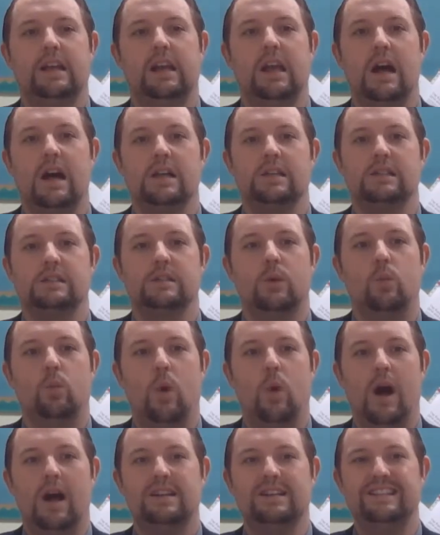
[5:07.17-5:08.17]
class
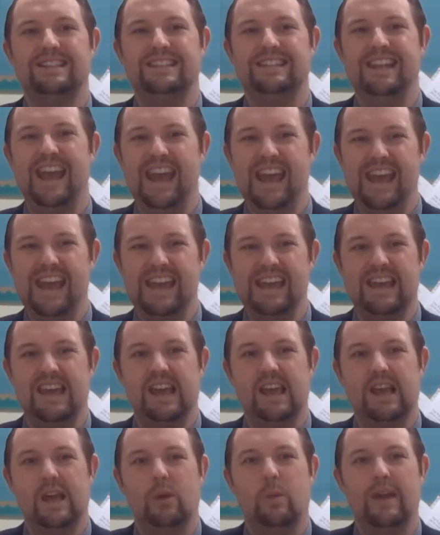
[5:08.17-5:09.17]
1D,
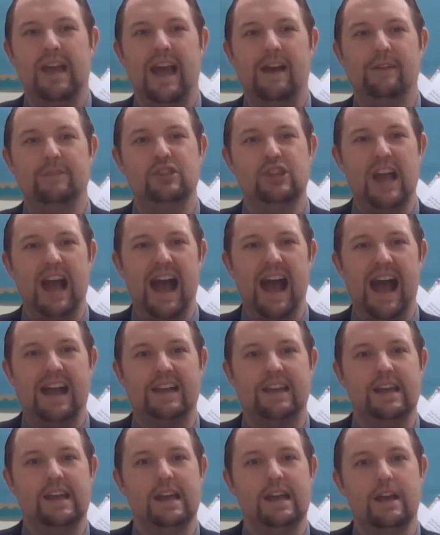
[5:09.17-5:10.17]
we have
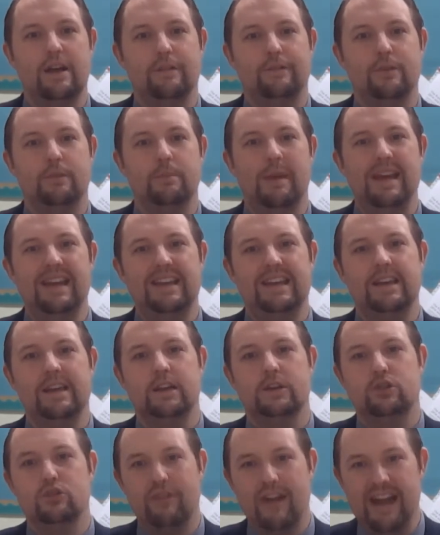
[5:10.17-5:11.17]
Jack for making
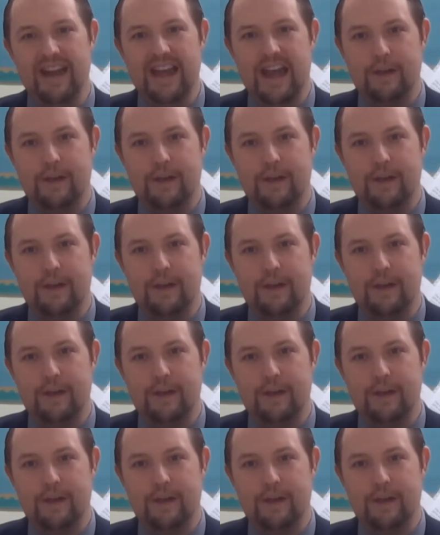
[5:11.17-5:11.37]
a great